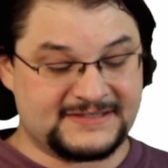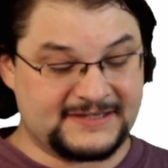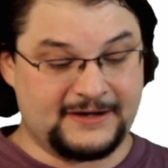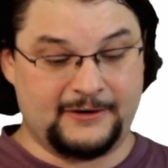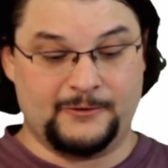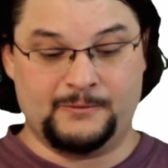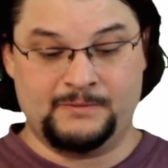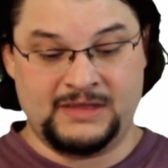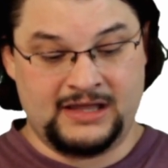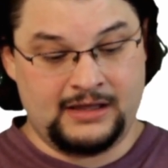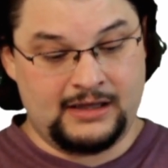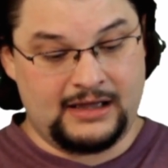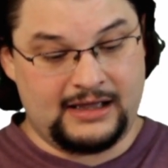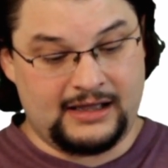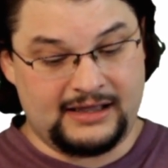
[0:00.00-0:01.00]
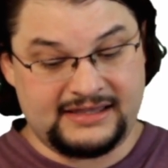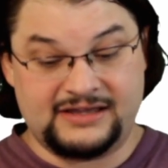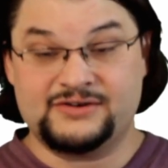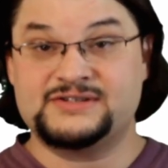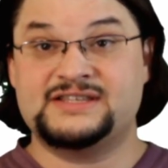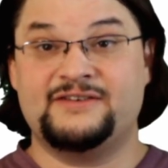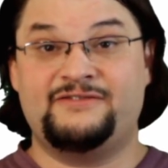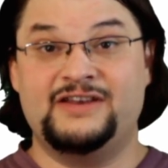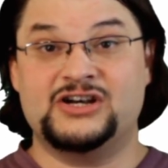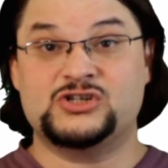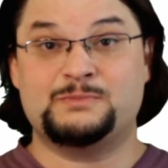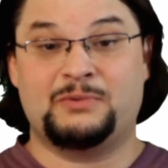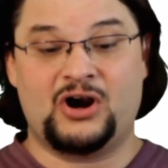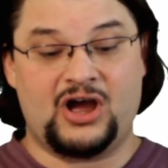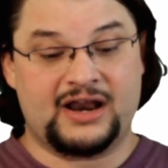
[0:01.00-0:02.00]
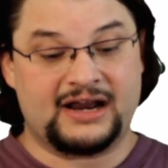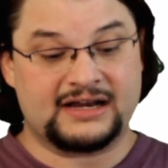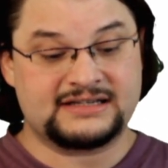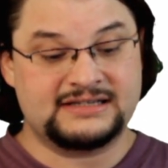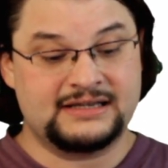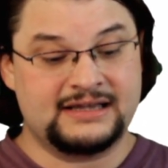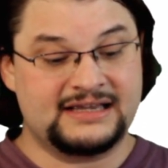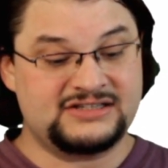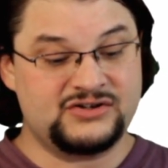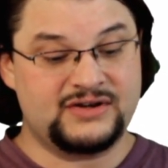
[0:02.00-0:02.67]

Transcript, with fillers: Also, uh, here's the finished product.